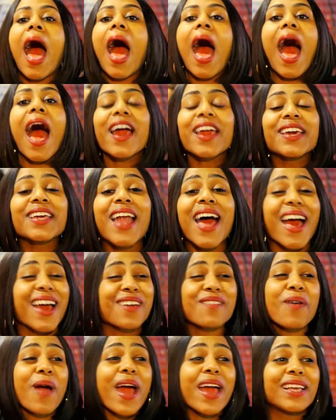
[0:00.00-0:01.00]
I can
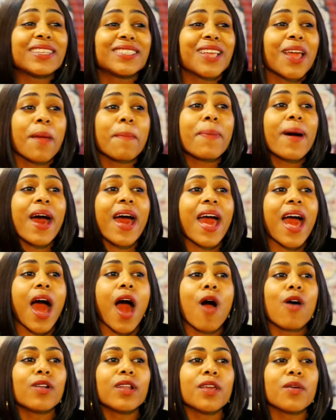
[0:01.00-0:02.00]
act crazy, but
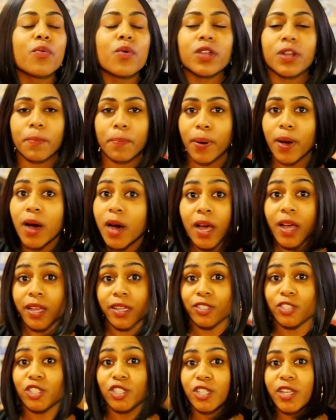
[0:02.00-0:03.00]
only when
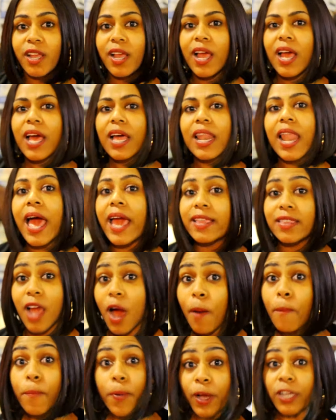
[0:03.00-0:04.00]
push. Like,
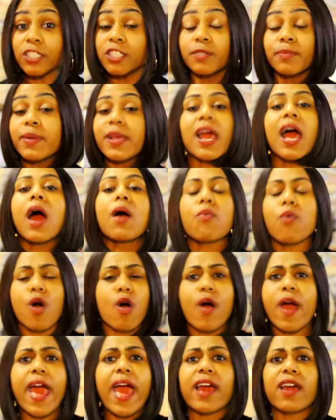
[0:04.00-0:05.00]
don't push me, I
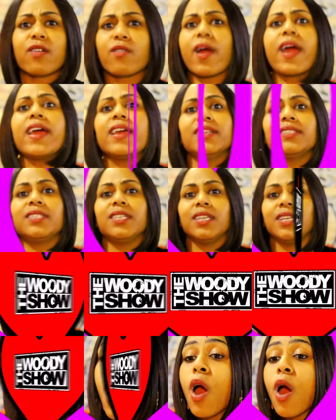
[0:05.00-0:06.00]
won't act crazy.
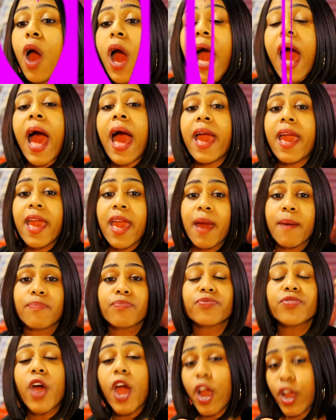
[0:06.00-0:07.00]
I am
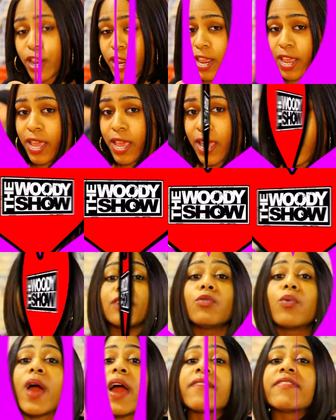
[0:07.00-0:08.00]
30. I
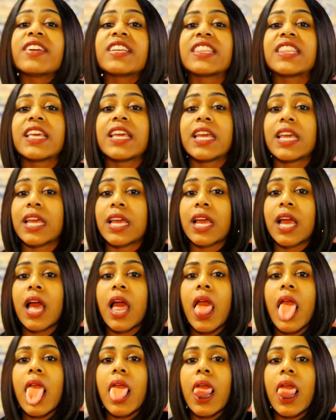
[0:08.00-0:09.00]
do everything.
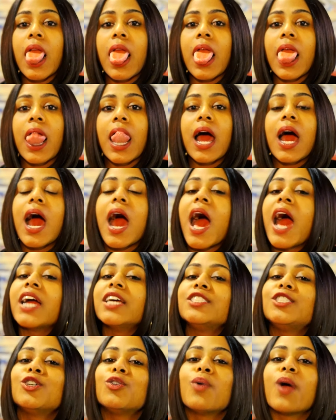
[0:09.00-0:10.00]
Uh, I
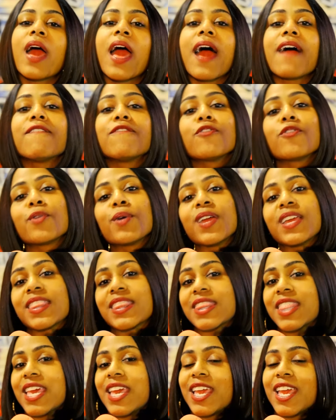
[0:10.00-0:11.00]
do everything.
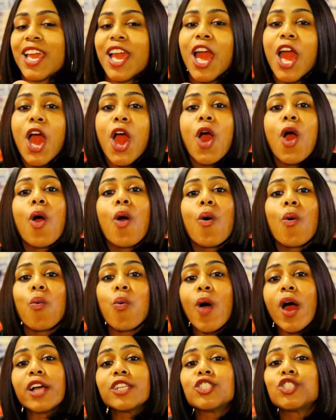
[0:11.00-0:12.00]
I would never bathe.
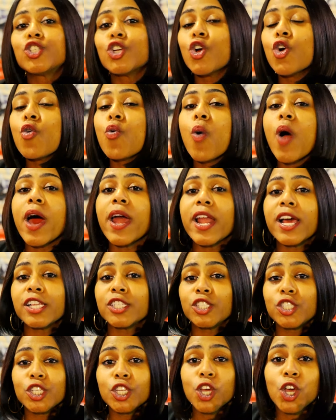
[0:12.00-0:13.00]
What you wanna
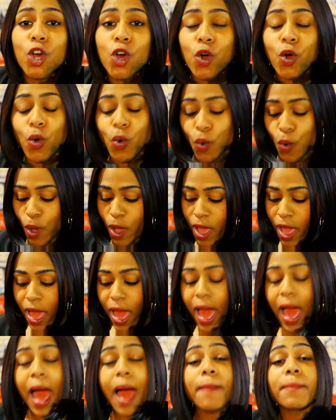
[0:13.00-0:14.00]
do?
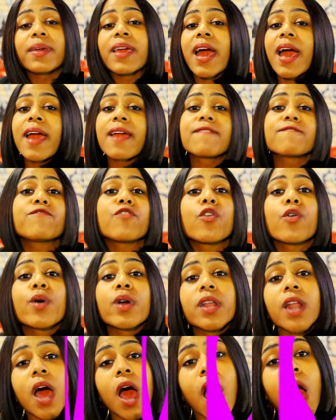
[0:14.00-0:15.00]
I'm game for
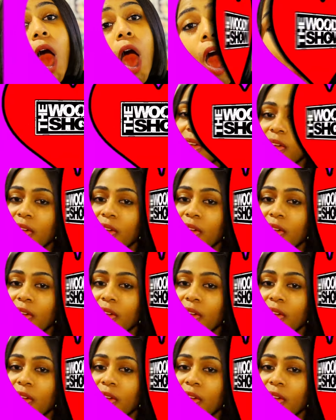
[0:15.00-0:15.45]
it all.